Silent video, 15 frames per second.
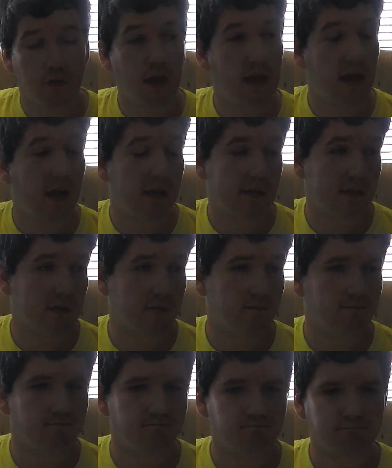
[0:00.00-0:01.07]
of Chaos.
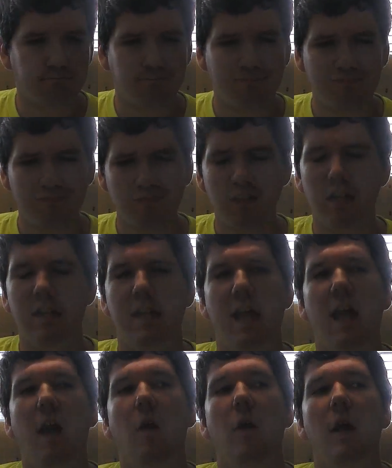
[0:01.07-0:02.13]

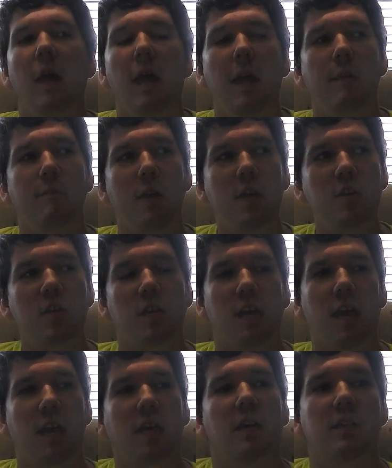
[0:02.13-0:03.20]
Now, Invasion of
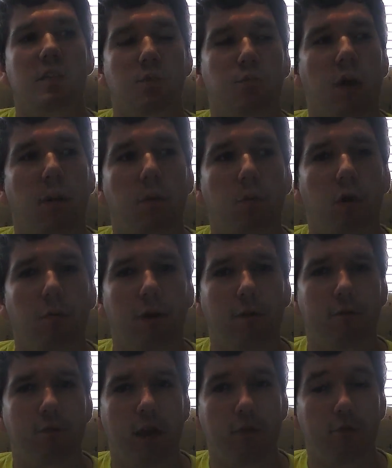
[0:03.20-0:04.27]
Chaos is probably one of my
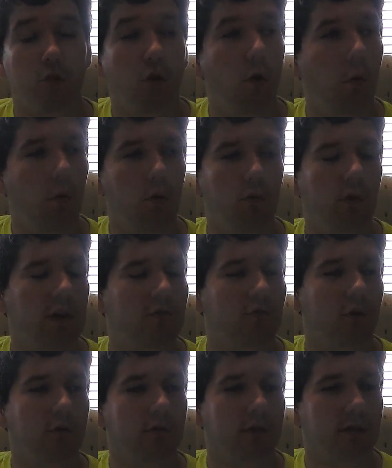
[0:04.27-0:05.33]
favorite old retro